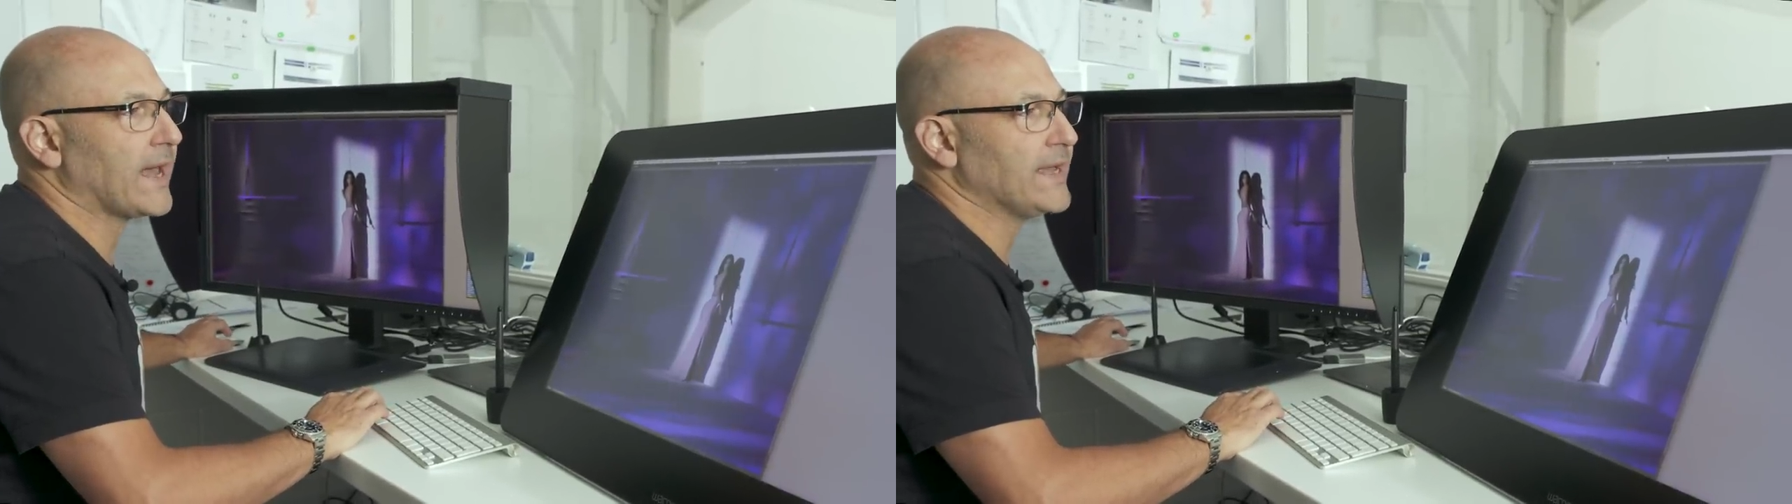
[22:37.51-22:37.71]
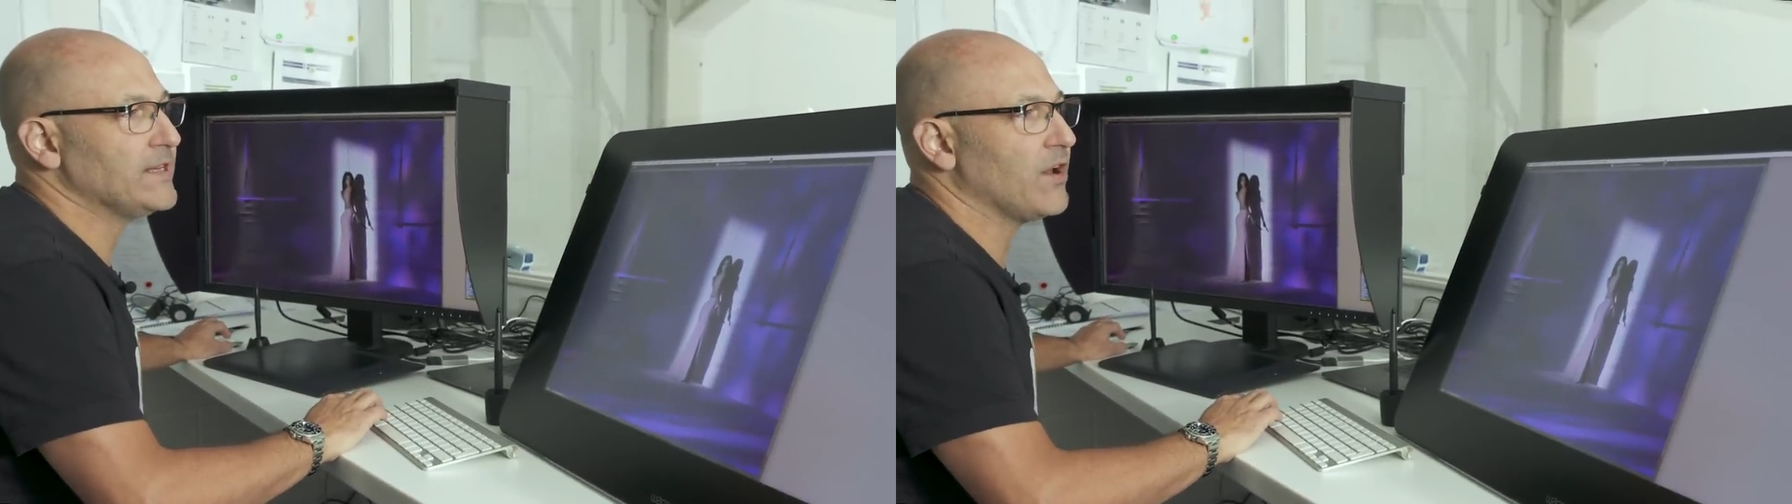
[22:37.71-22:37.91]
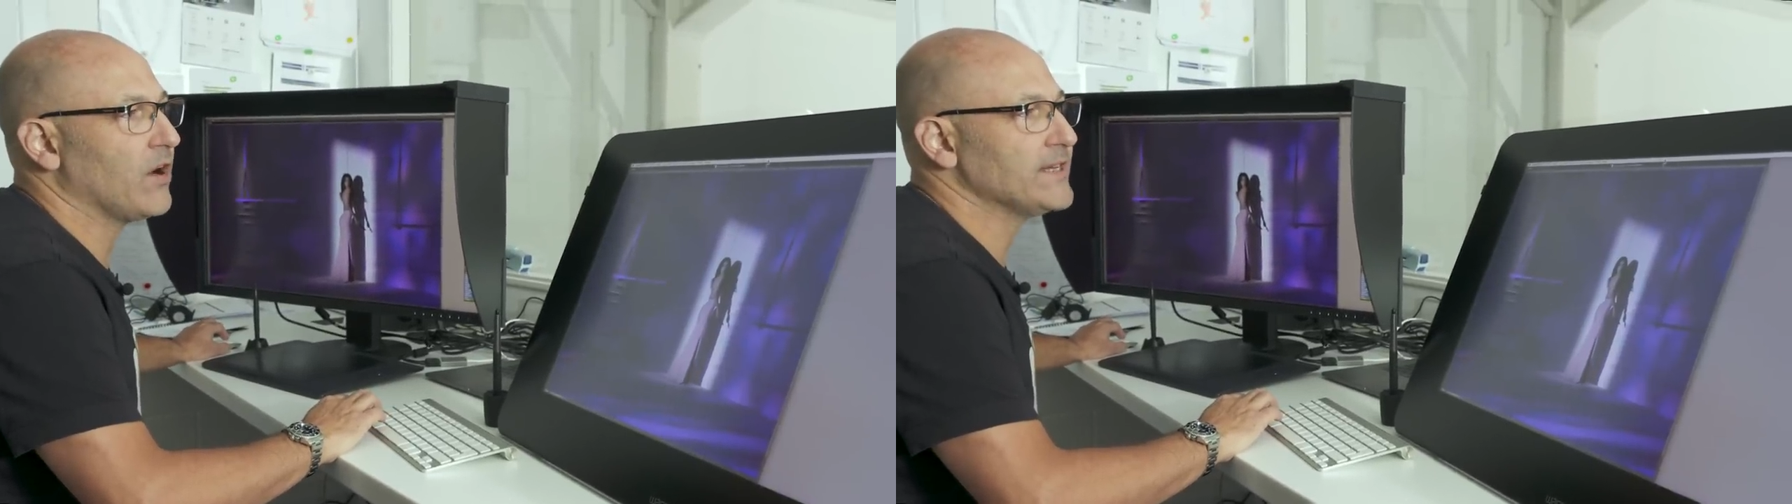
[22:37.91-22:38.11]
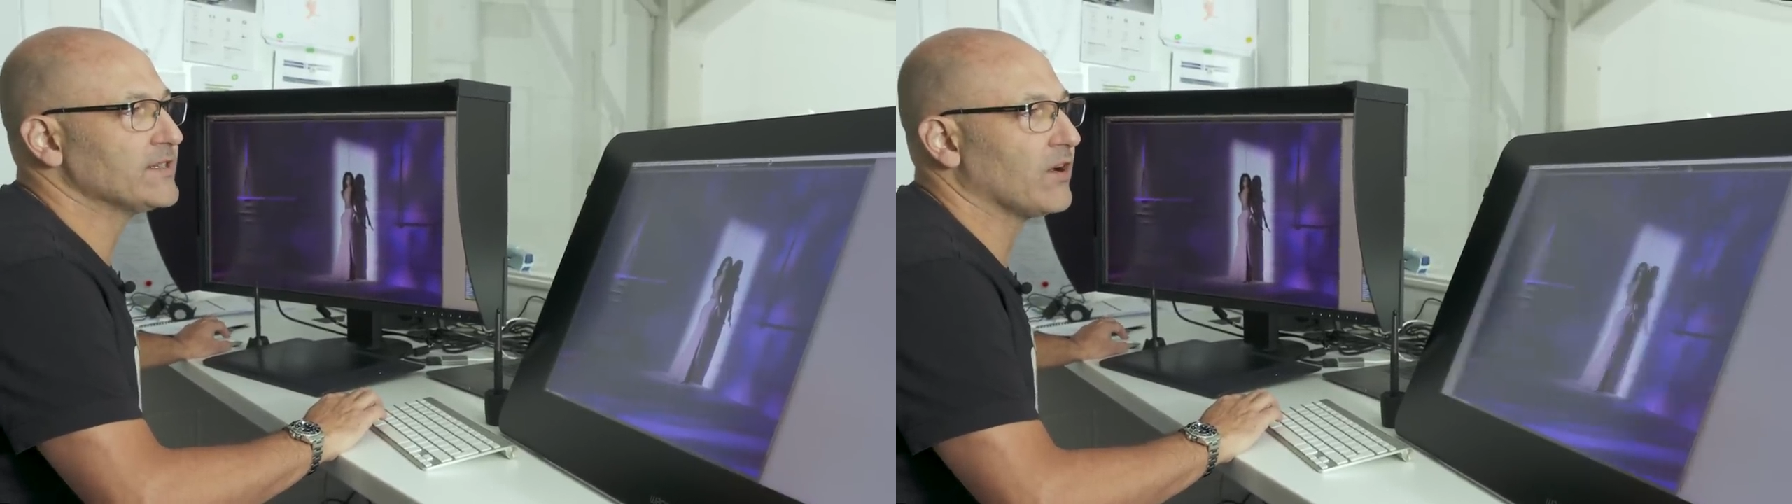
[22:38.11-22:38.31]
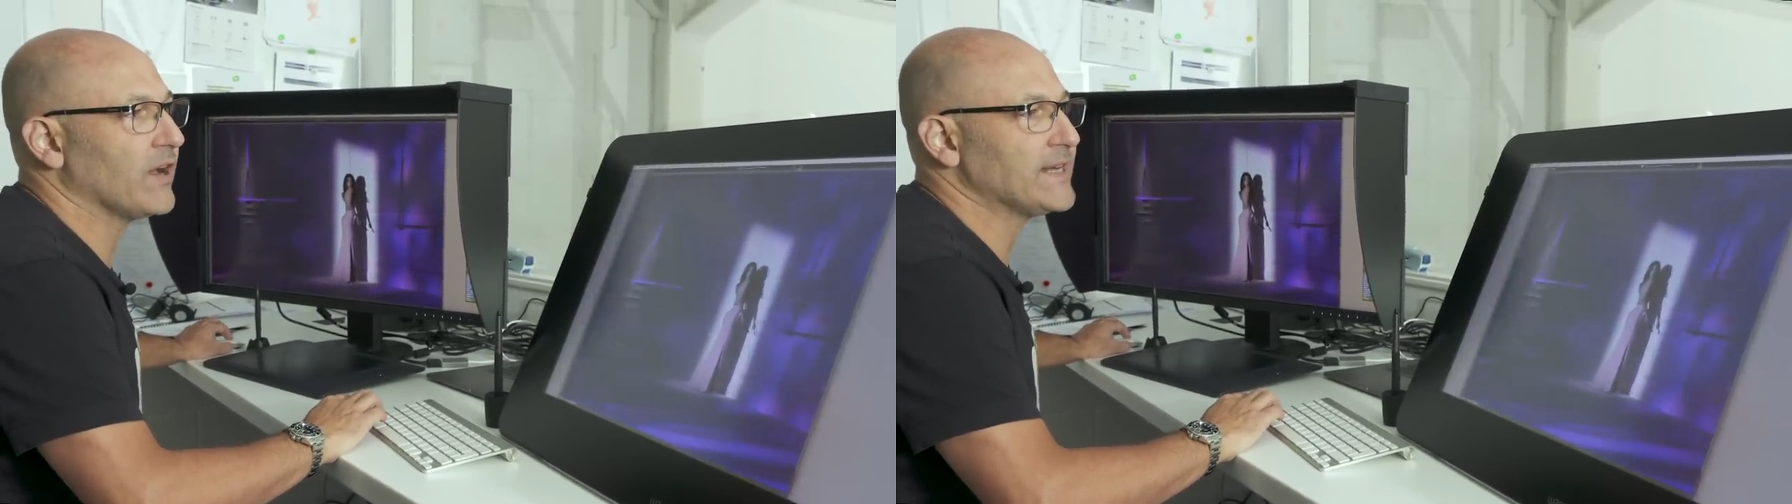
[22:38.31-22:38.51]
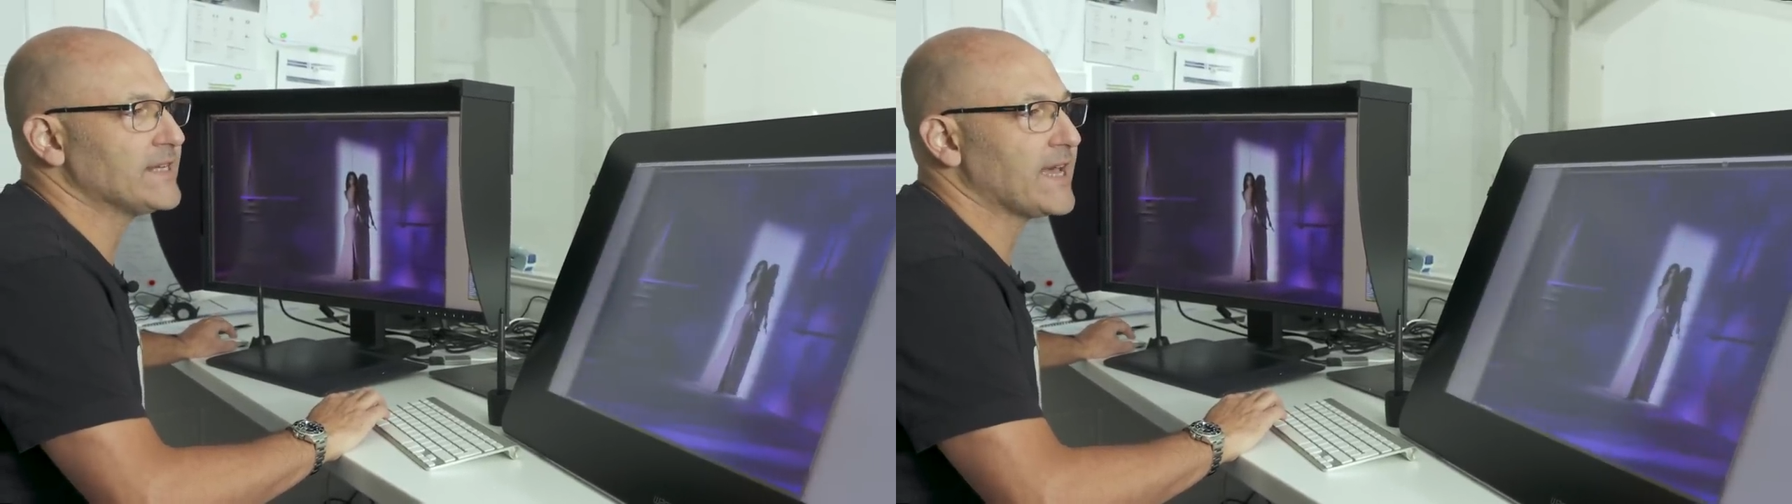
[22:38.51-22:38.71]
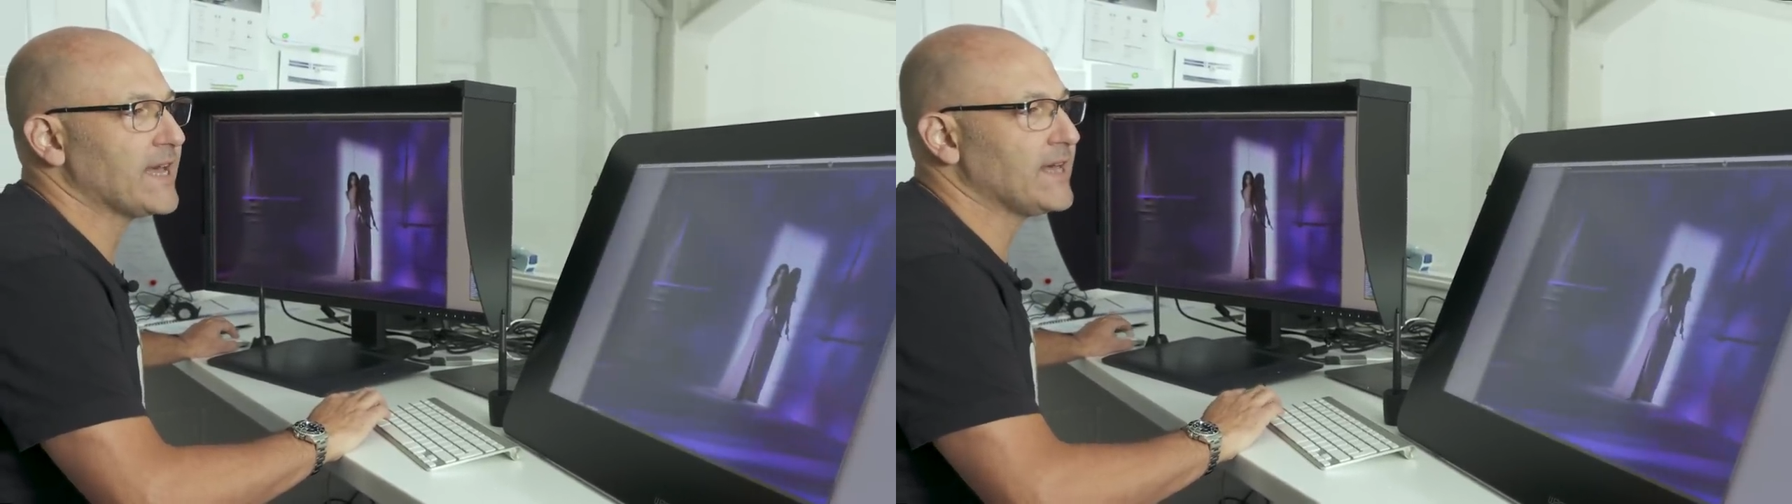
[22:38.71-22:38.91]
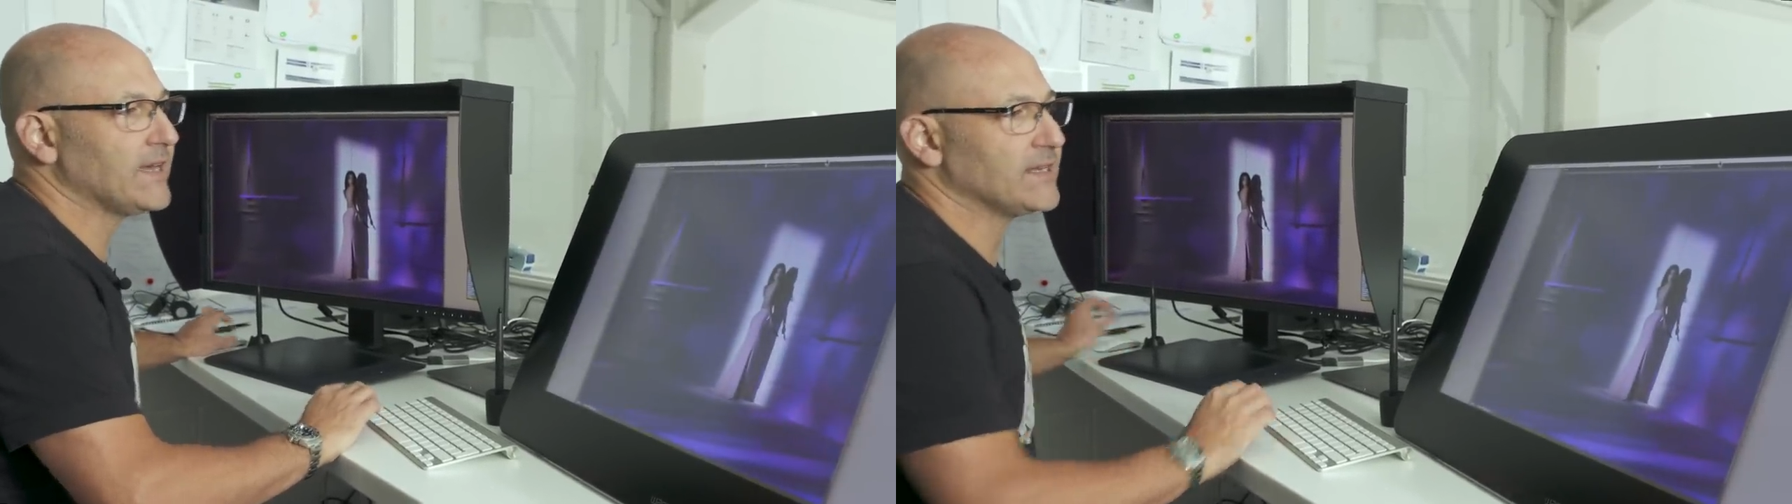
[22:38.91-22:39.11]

a nice idea